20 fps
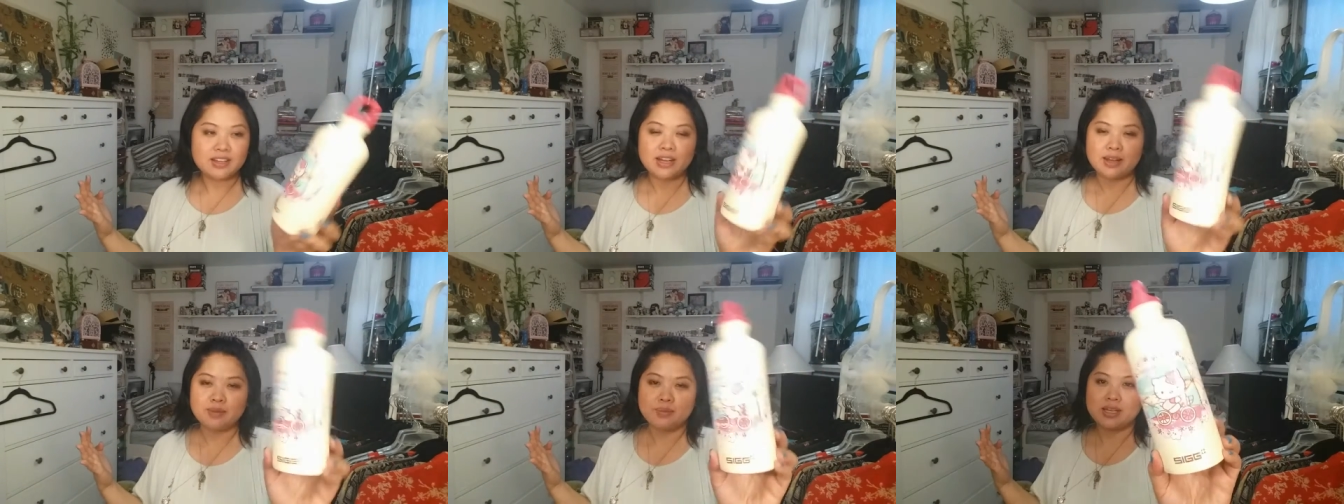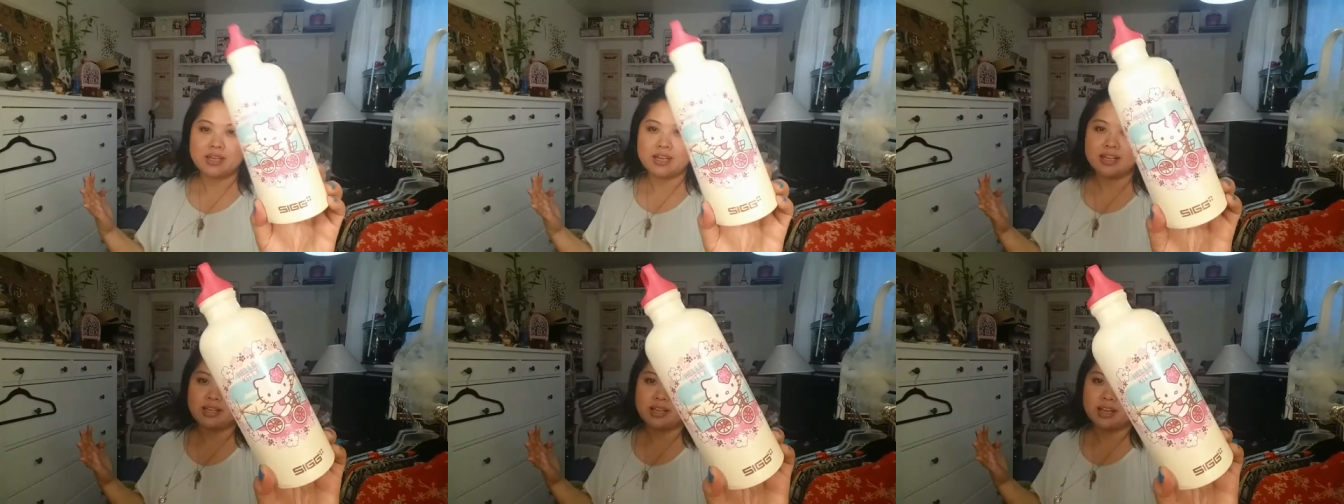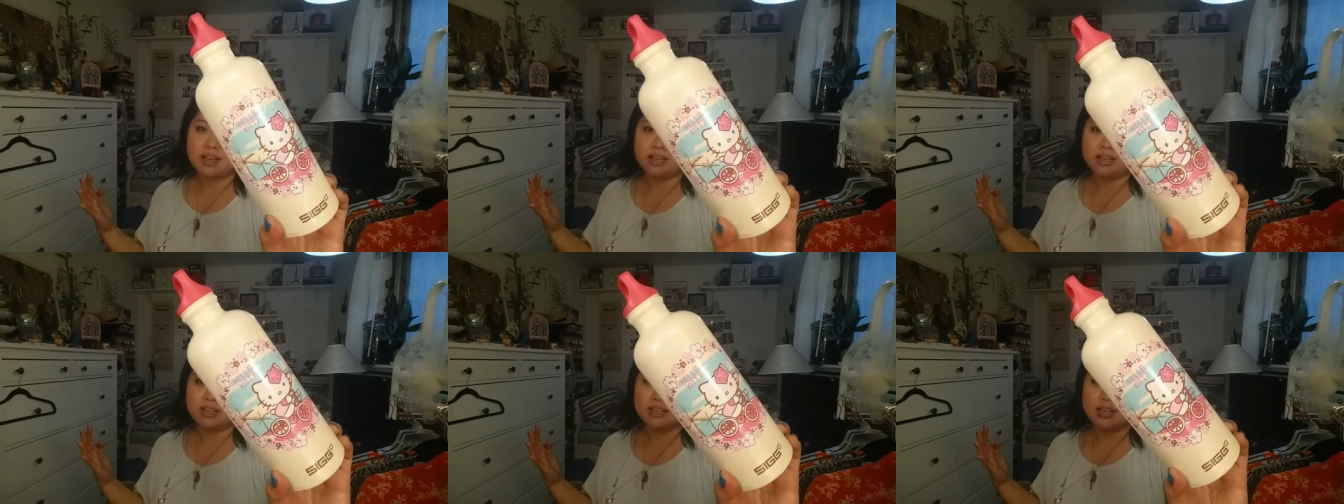I mean, I
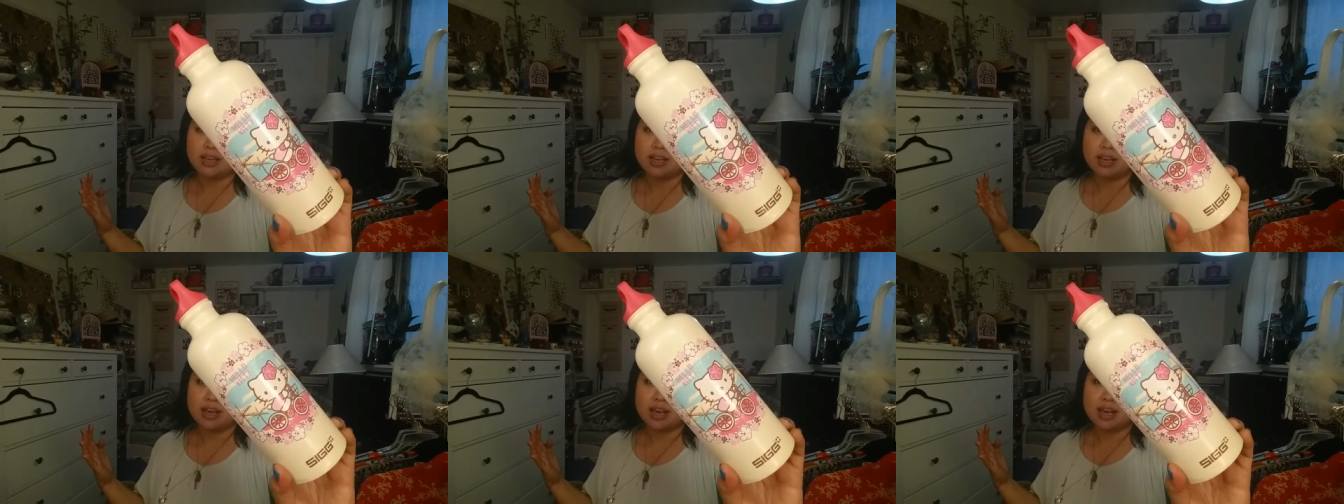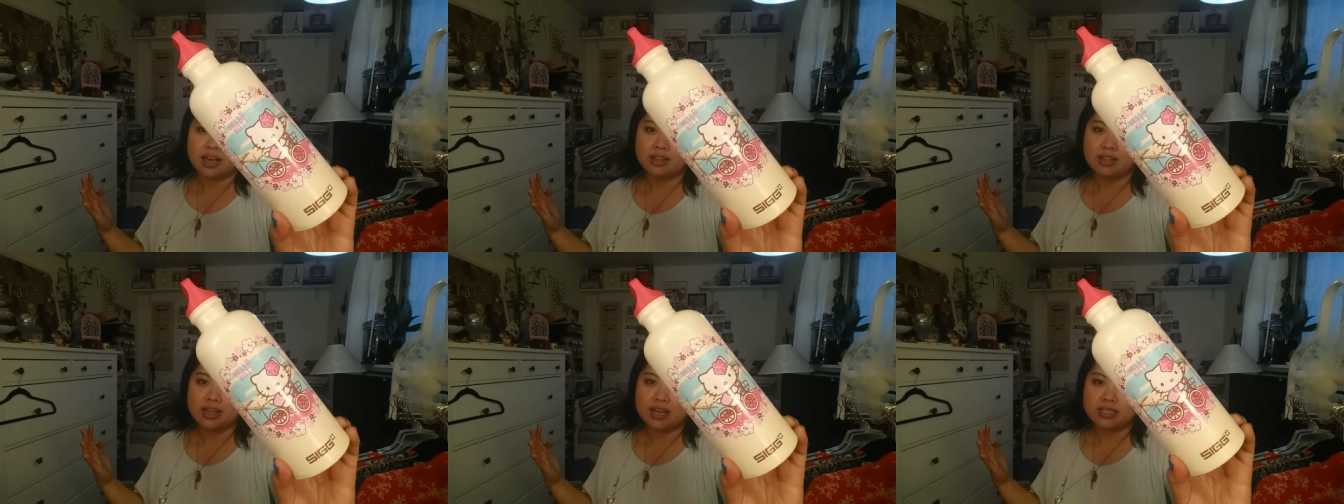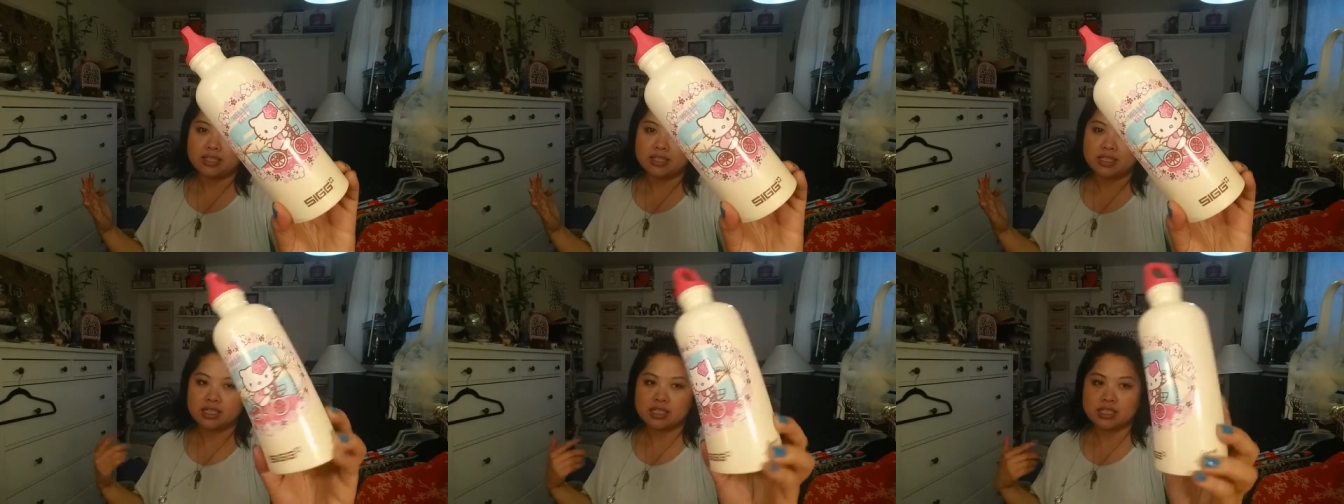I
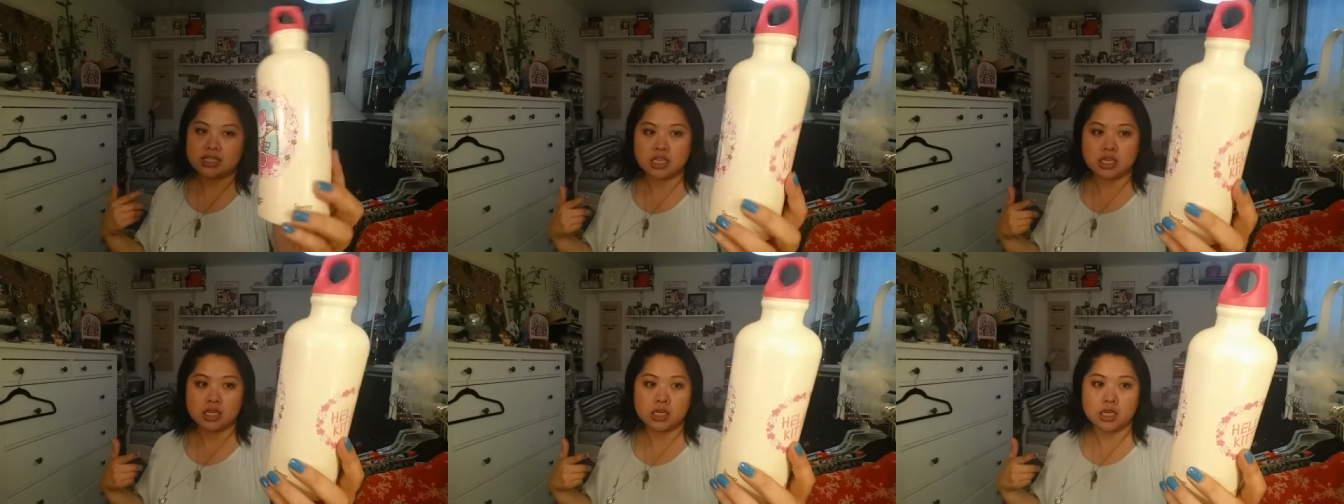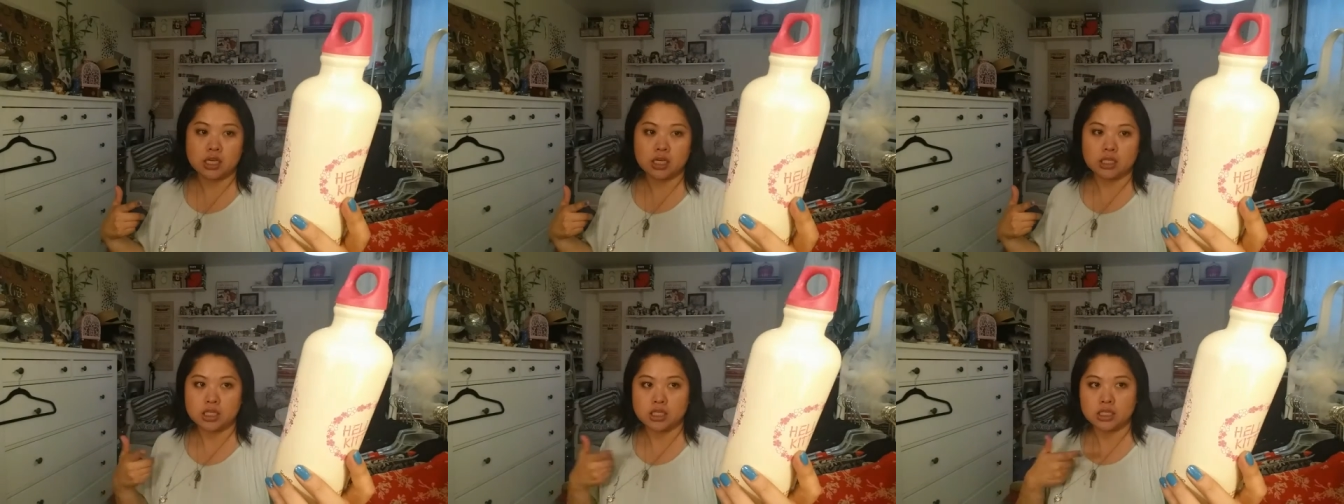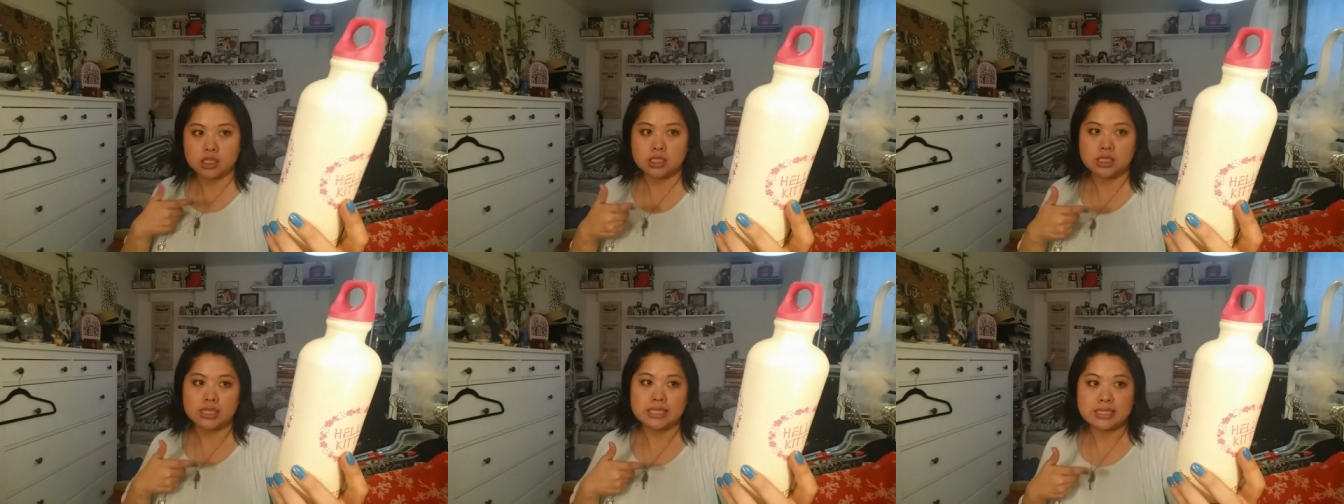like the SIGG, this is the